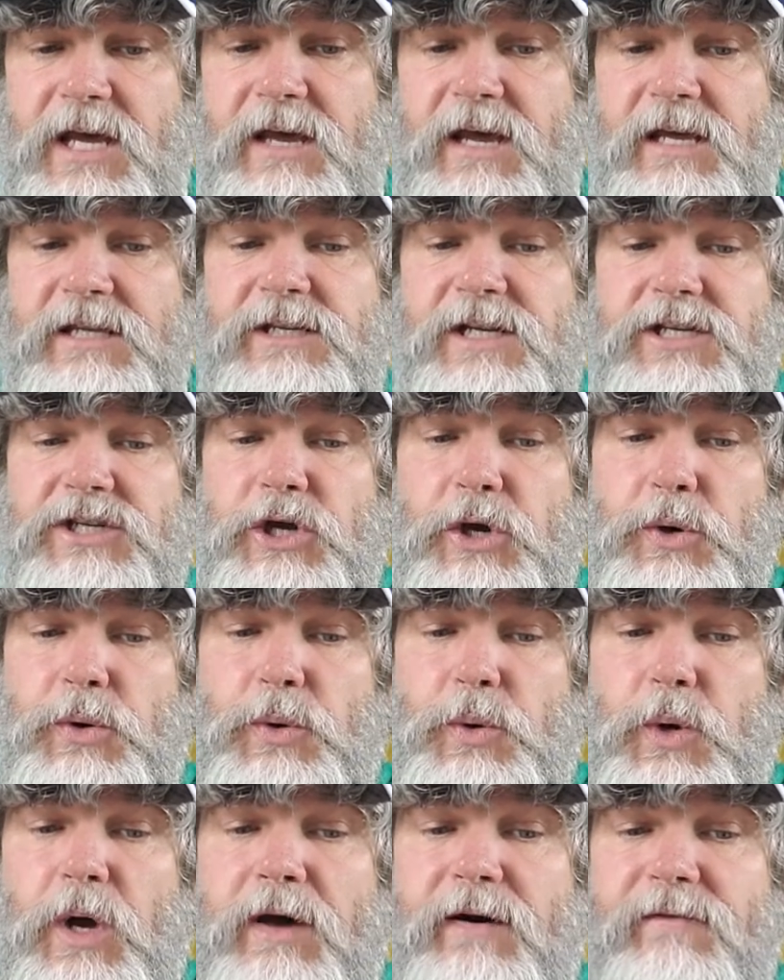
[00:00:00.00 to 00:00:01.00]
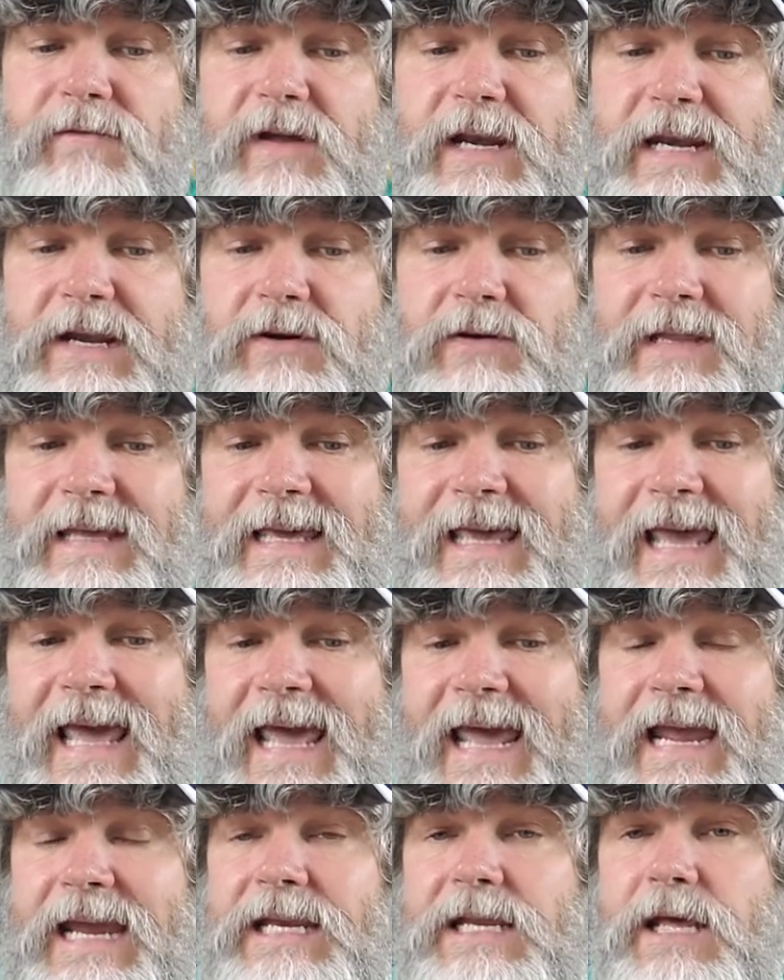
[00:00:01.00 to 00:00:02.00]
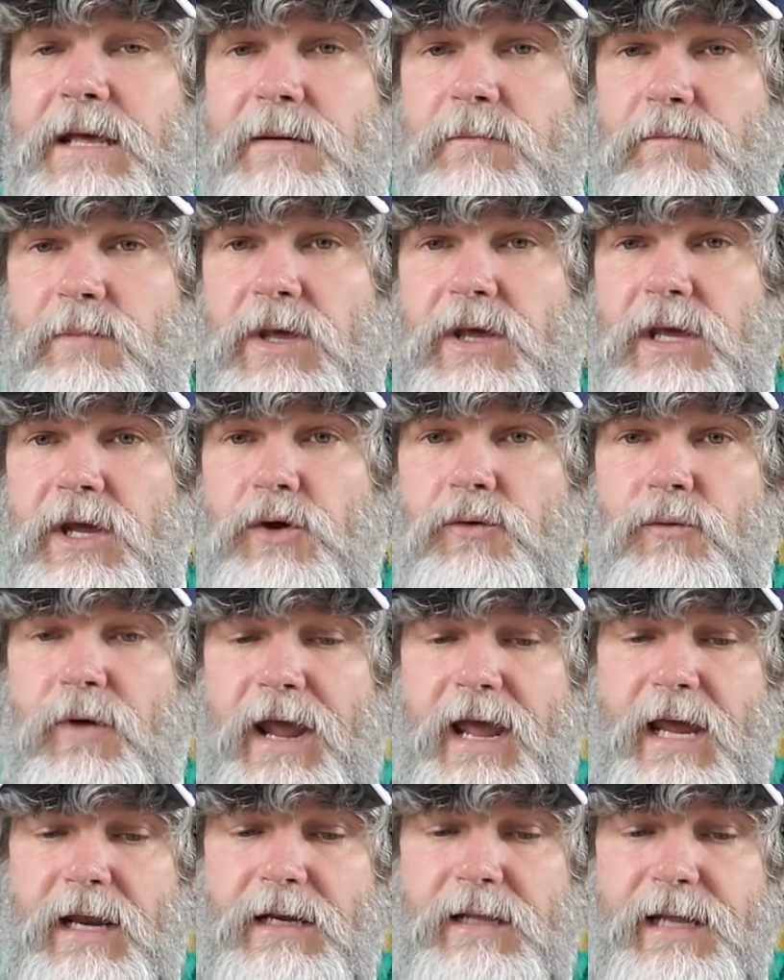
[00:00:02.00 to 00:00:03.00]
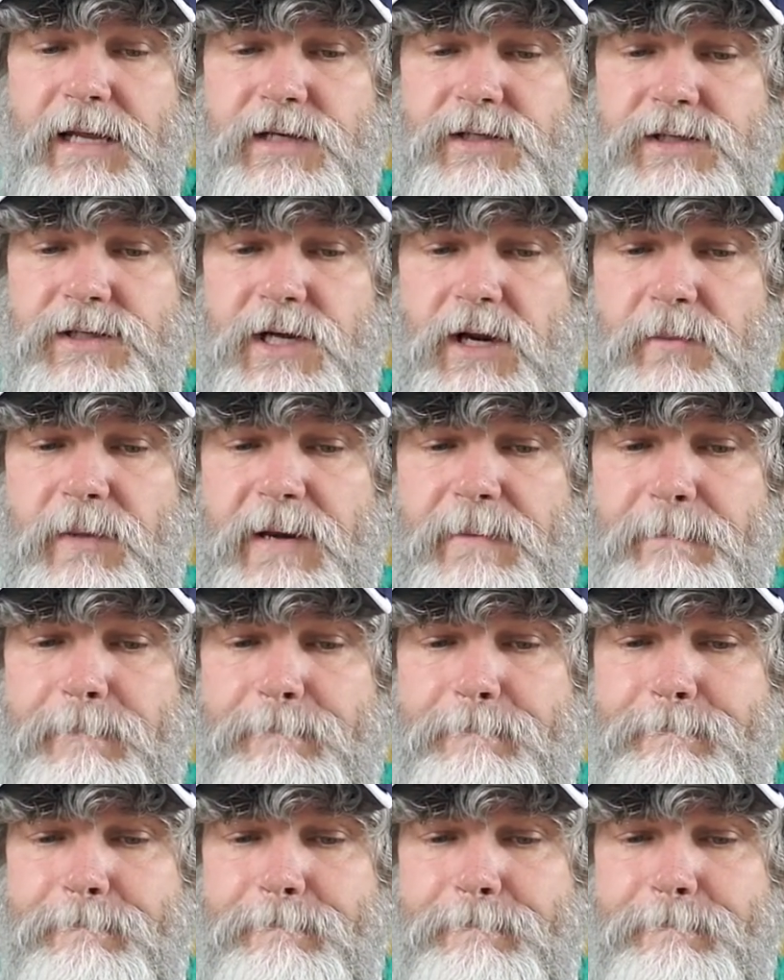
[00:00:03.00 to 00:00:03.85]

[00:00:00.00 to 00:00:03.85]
That's a total of nearly 8 million rand, ladies and gentlemen.